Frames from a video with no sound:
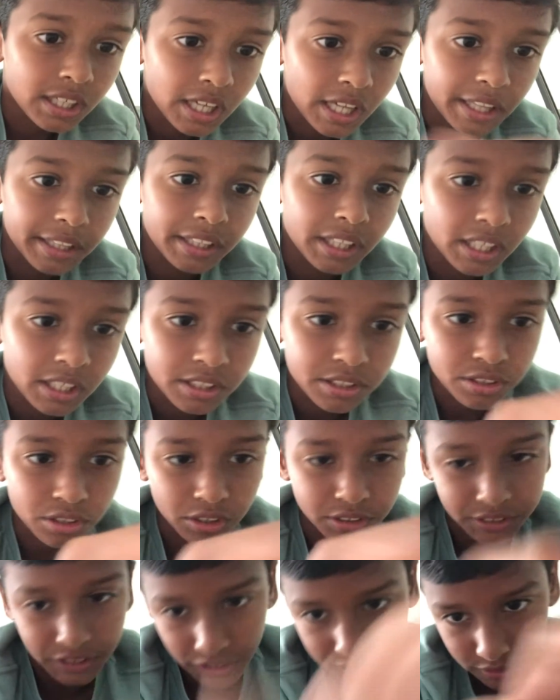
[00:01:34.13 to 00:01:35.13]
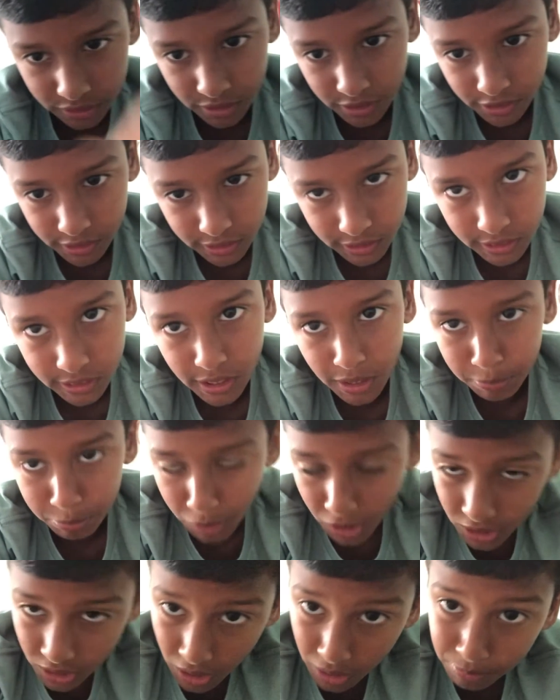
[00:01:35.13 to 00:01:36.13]
and then it starts acting like a stamina
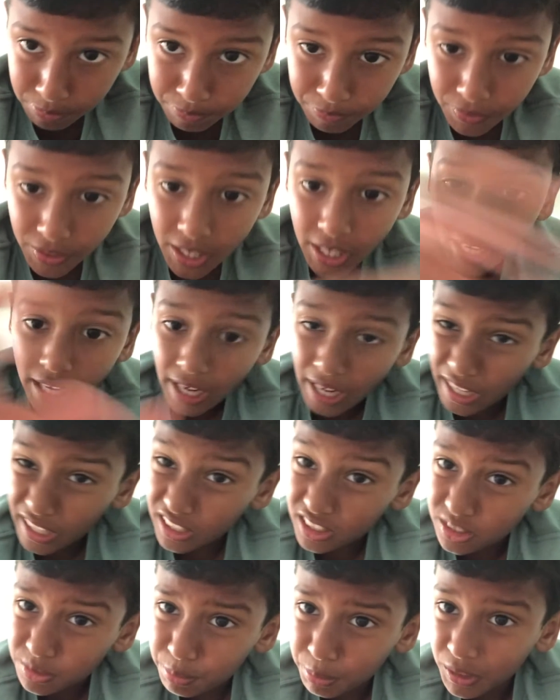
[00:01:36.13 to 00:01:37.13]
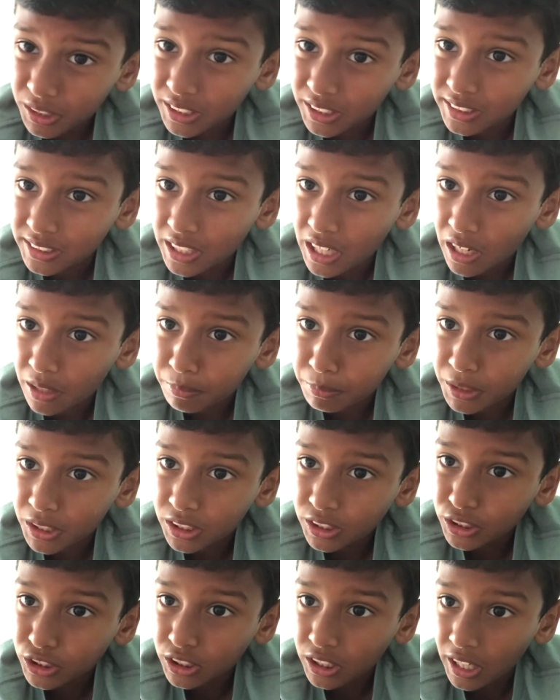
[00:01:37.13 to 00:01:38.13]
type and it's pretty
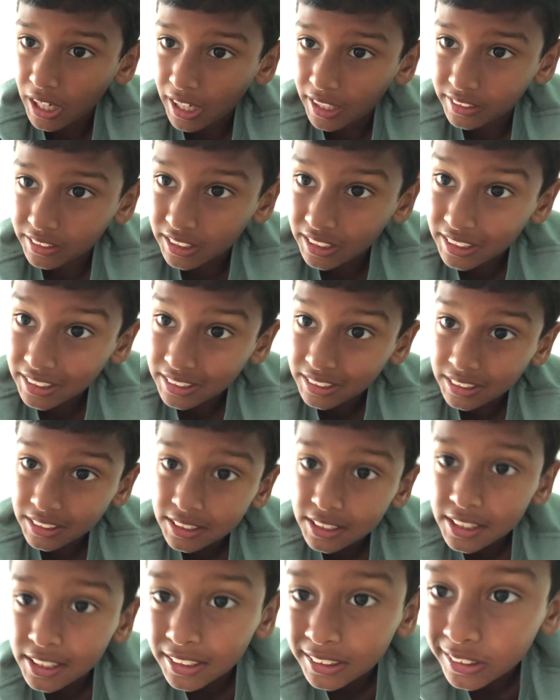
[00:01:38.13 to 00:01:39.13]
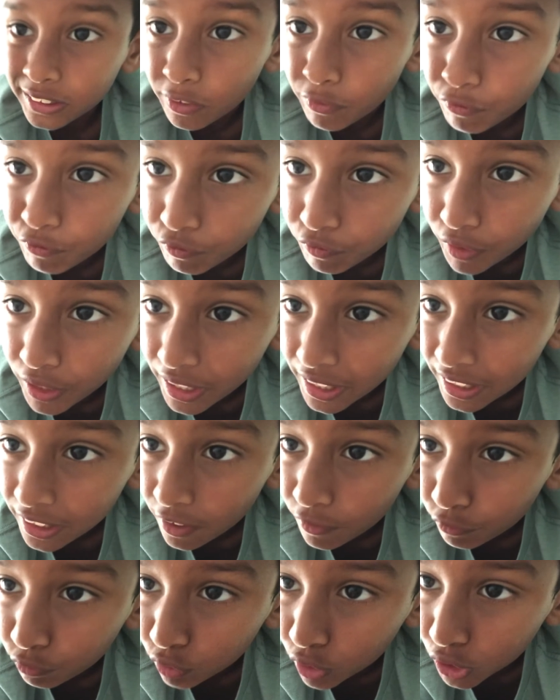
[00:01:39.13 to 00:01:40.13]
damaged and this is a fake
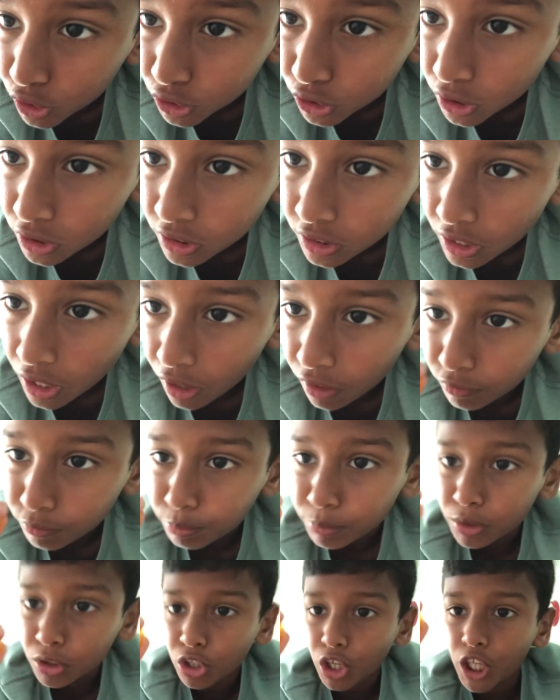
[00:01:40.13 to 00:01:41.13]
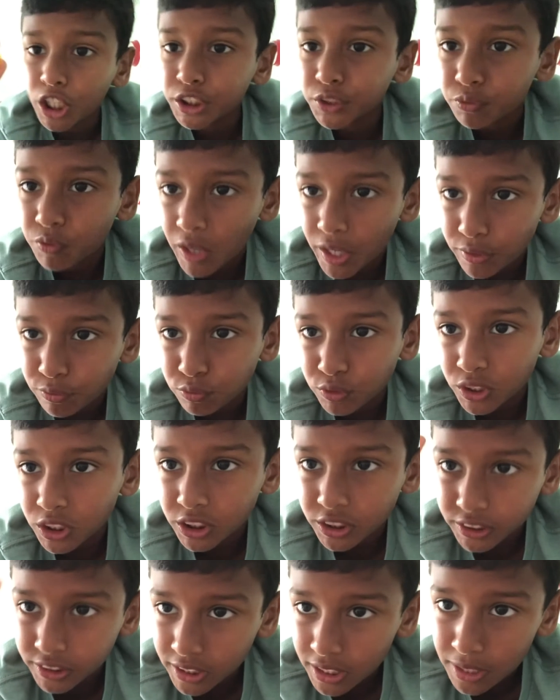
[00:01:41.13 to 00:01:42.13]
version of mirage
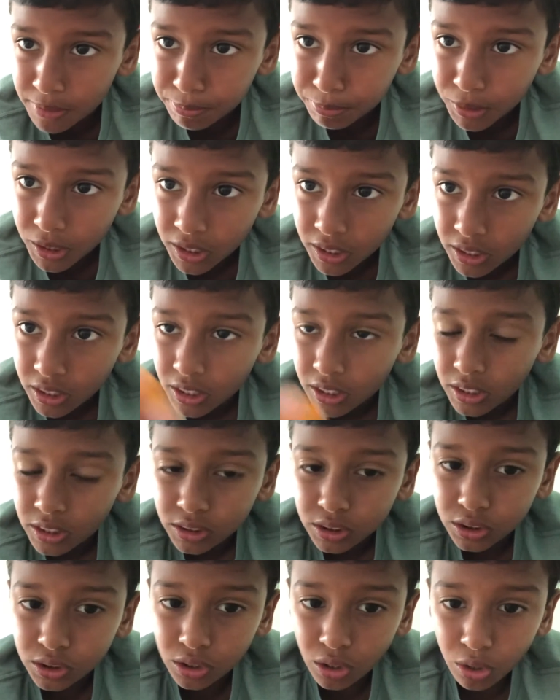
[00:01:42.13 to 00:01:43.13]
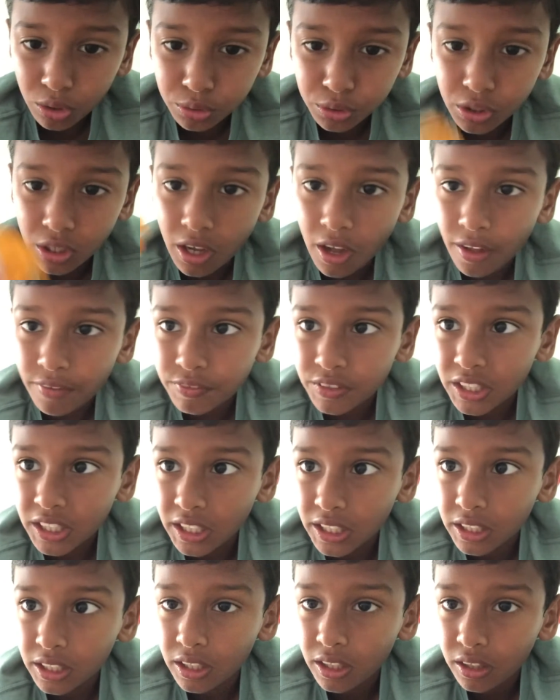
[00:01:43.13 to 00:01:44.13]
fafnir's tip so you have to
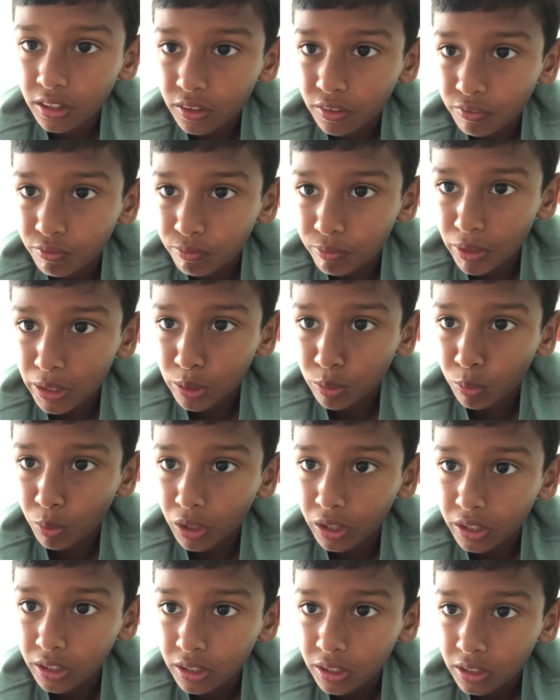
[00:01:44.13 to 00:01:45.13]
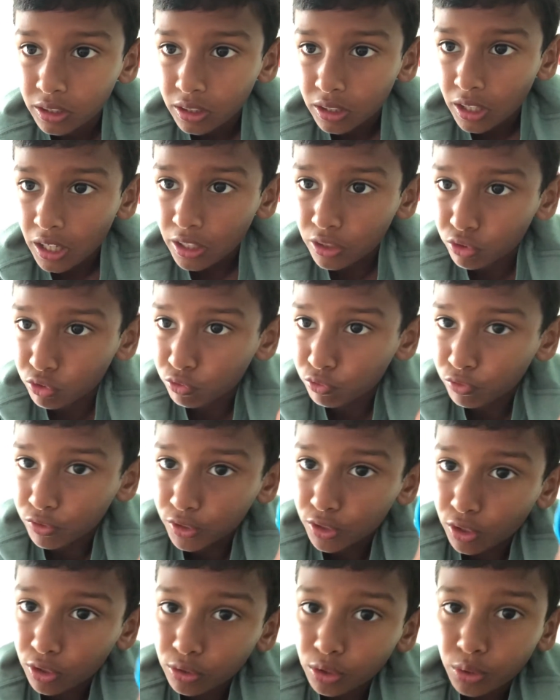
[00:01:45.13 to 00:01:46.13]
get the fake one and if
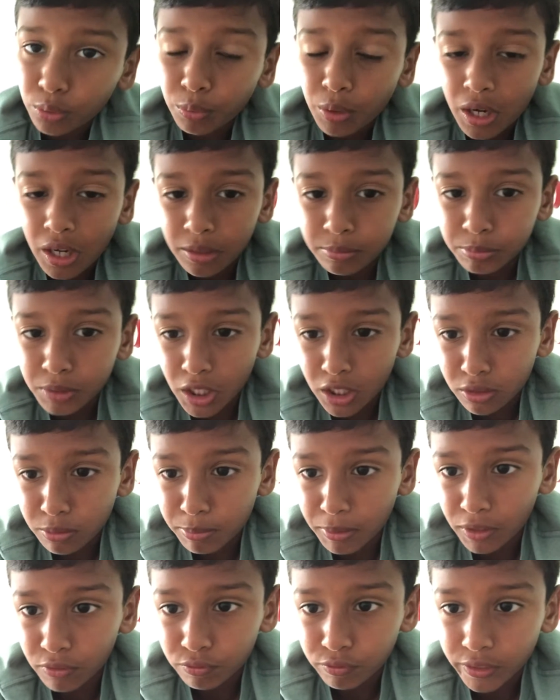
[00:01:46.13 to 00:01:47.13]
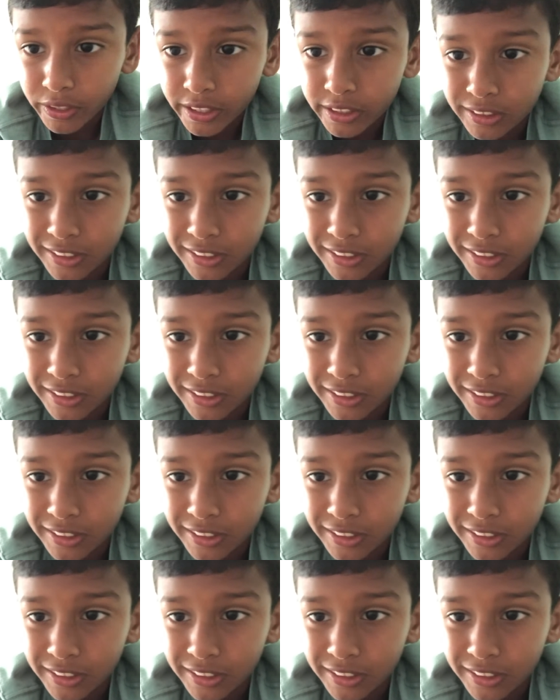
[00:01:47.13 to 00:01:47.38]
you don't know what i'm talking about fake